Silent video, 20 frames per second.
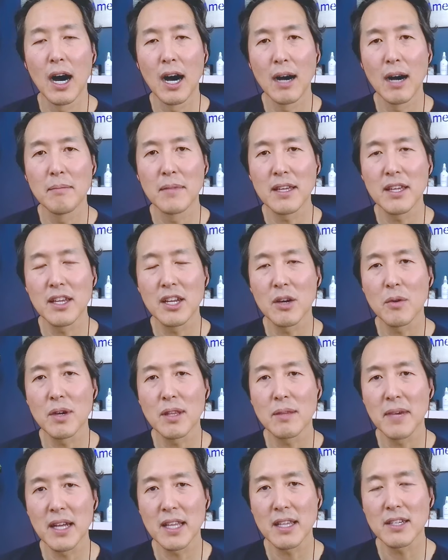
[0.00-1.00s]
um, you know,
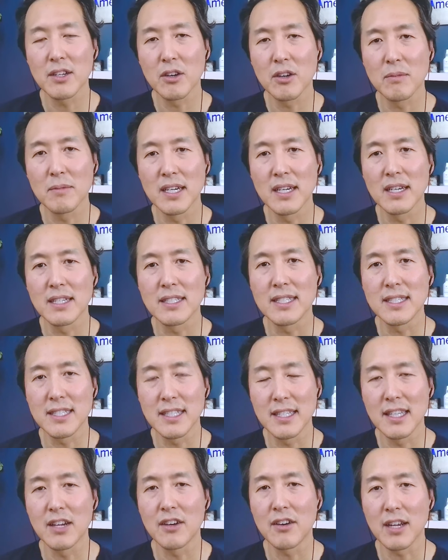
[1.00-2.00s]
with
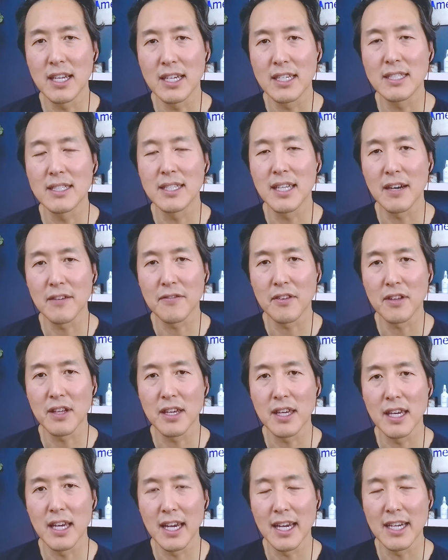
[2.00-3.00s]
melanomas, there is
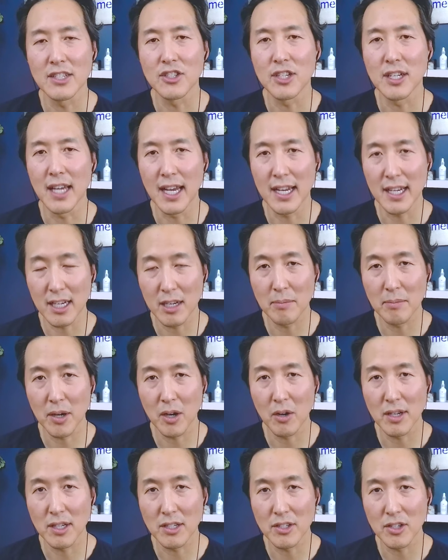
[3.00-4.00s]
definitely a genetic
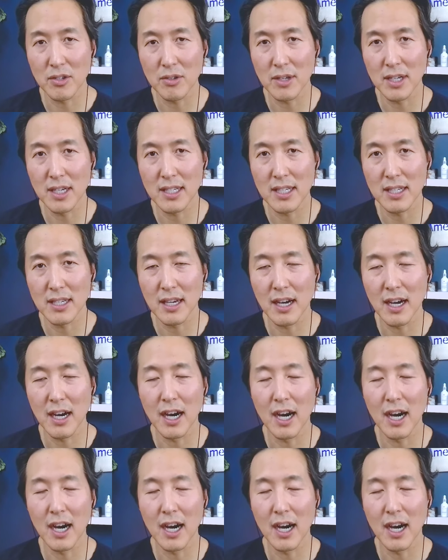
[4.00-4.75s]
component to it.